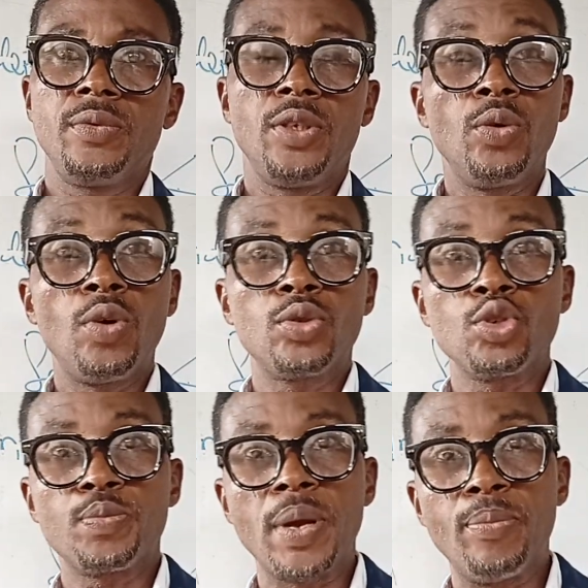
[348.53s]
They want to
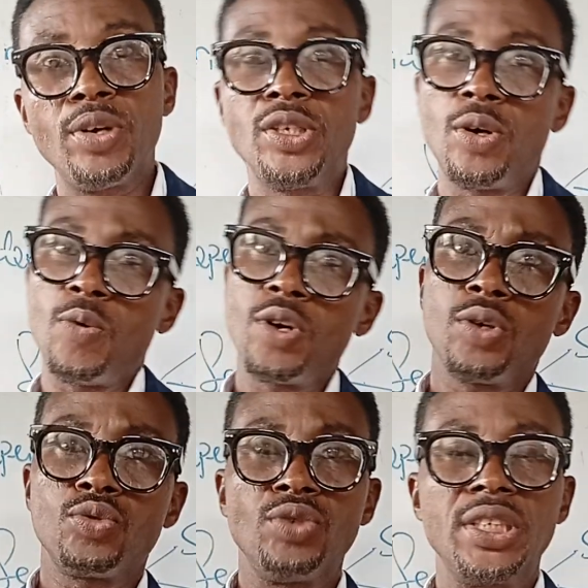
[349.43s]
spend money on one
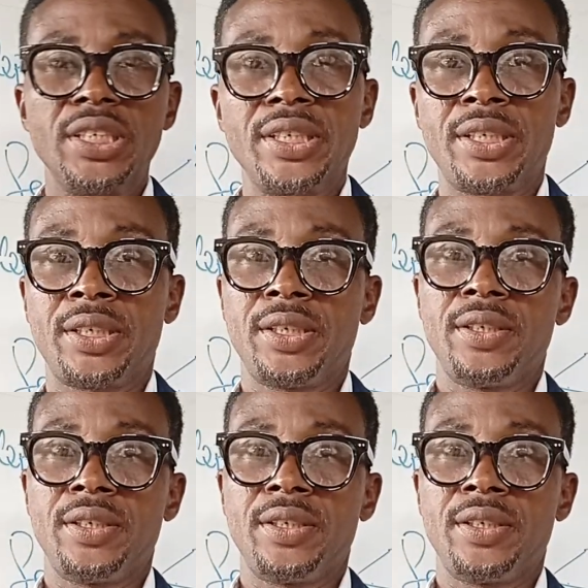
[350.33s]
or two reasons.